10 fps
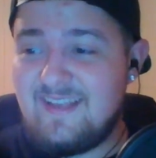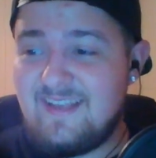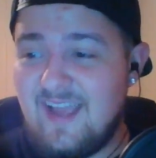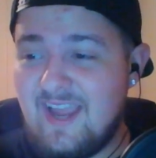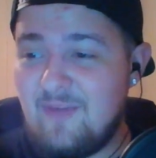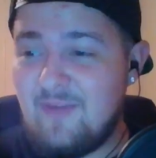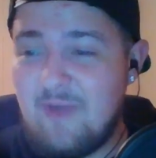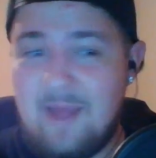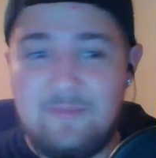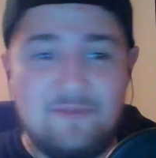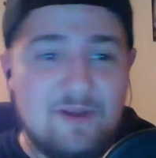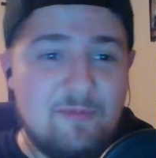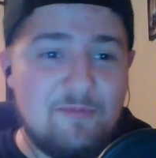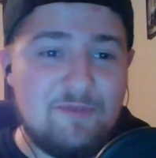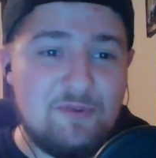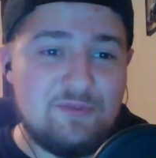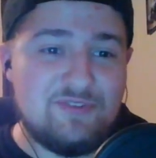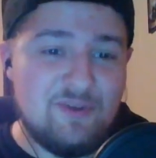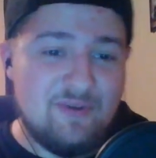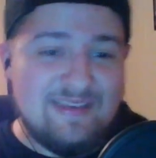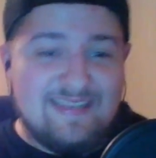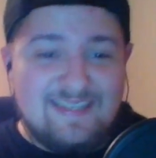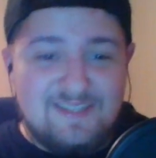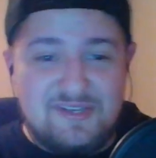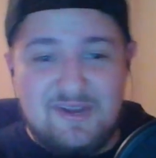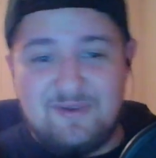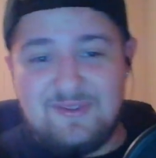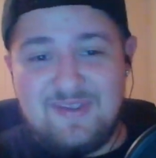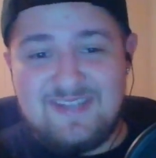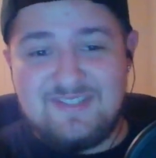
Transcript: got robbed of a couple views. So, you guys should